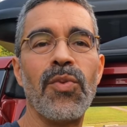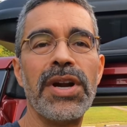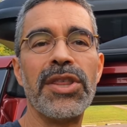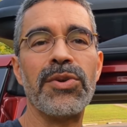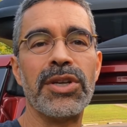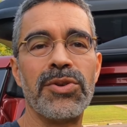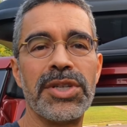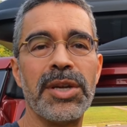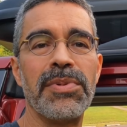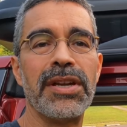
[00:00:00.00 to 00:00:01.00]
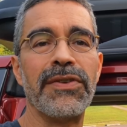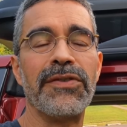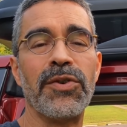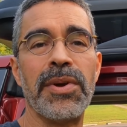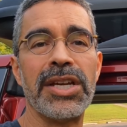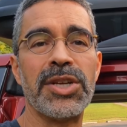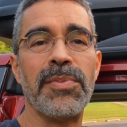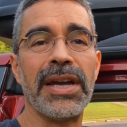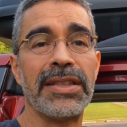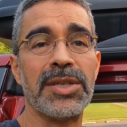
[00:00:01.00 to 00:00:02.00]
One other interesting bit of information
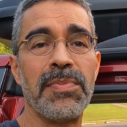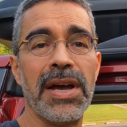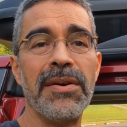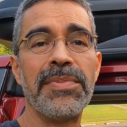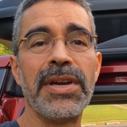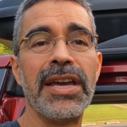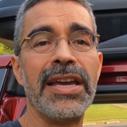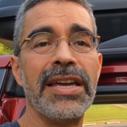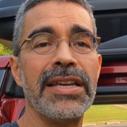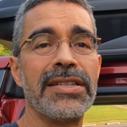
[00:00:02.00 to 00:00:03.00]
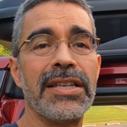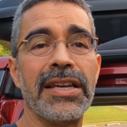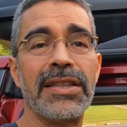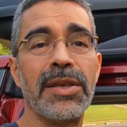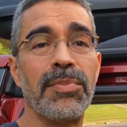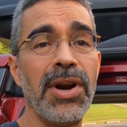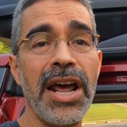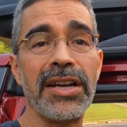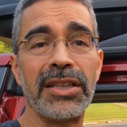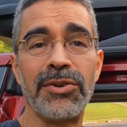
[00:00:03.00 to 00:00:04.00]
about this pump is that the
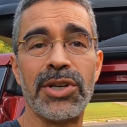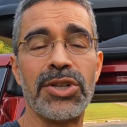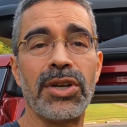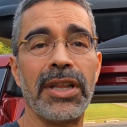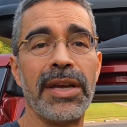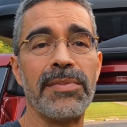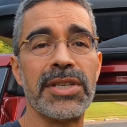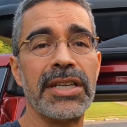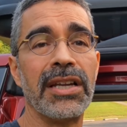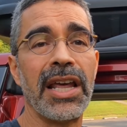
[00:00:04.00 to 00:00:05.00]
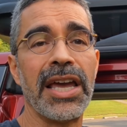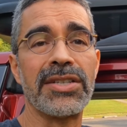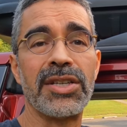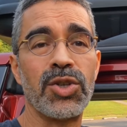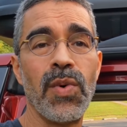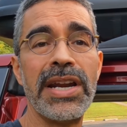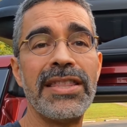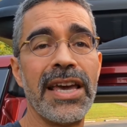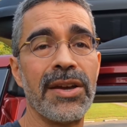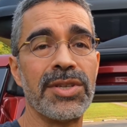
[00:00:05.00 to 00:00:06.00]
product literature claims it'll last
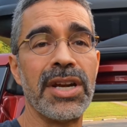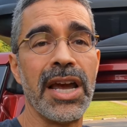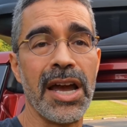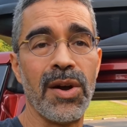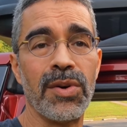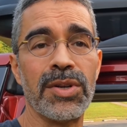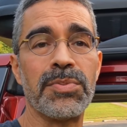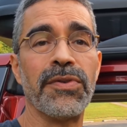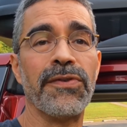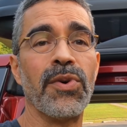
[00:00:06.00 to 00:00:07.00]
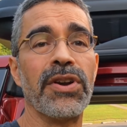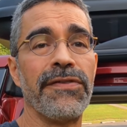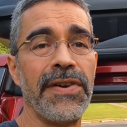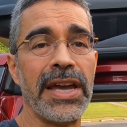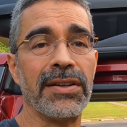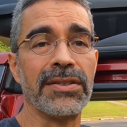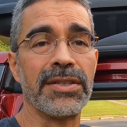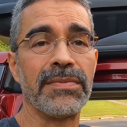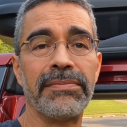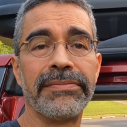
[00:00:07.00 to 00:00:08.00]
20,000 hours before it
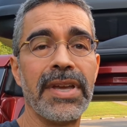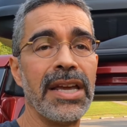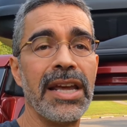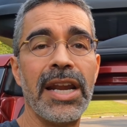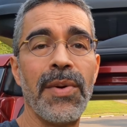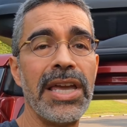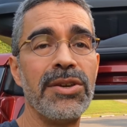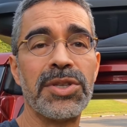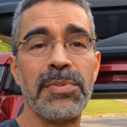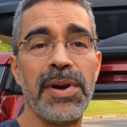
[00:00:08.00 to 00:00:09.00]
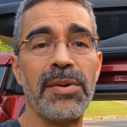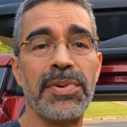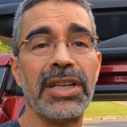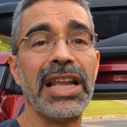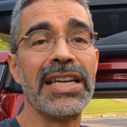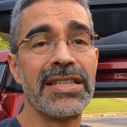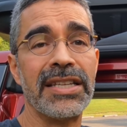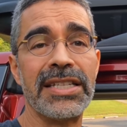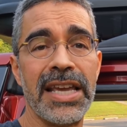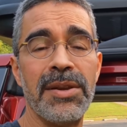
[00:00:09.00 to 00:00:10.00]
fails. Now I use the pump less
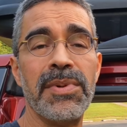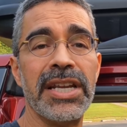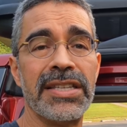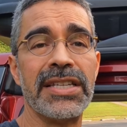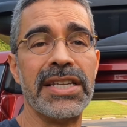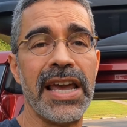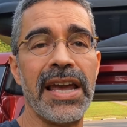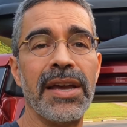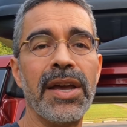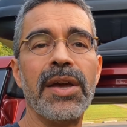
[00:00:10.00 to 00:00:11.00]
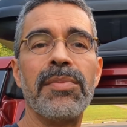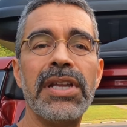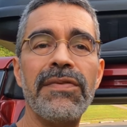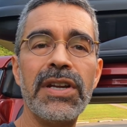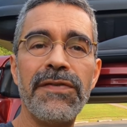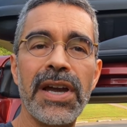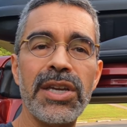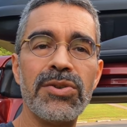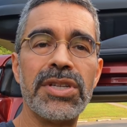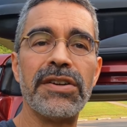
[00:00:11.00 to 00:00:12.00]
than 10 minutes a day, but even if I
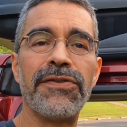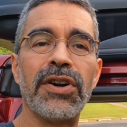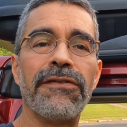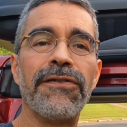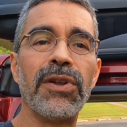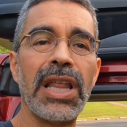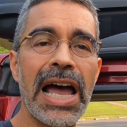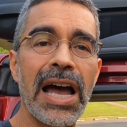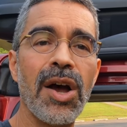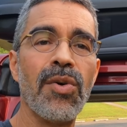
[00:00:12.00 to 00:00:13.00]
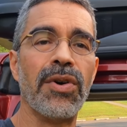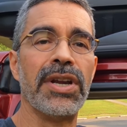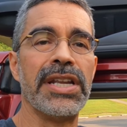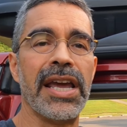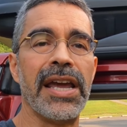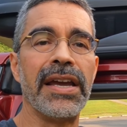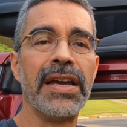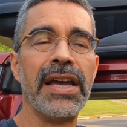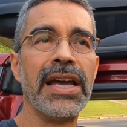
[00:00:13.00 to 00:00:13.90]
used it for a full hour a day,